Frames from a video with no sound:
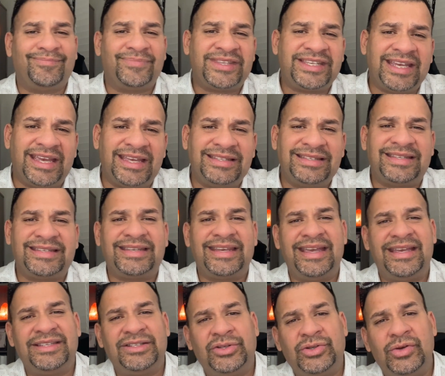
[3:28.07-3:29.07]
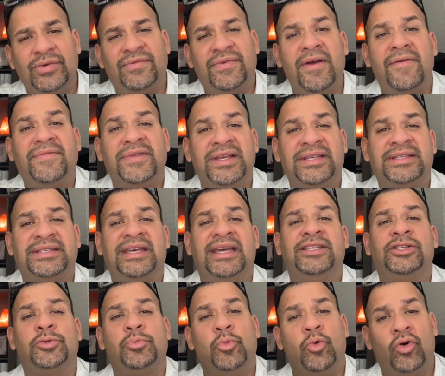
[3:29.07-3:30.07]
10 cents to 15
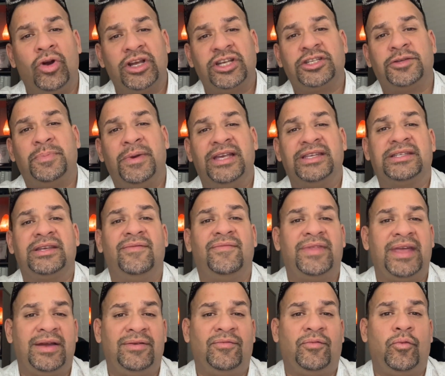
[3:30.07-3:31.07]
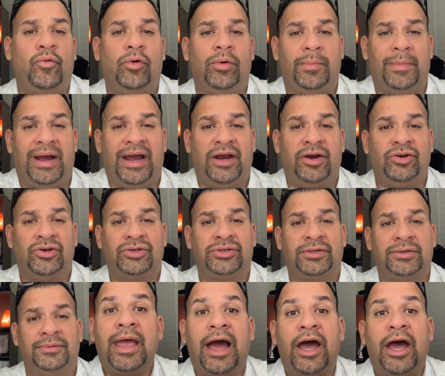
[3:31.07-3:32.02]
cents more expensive than Fort Myers.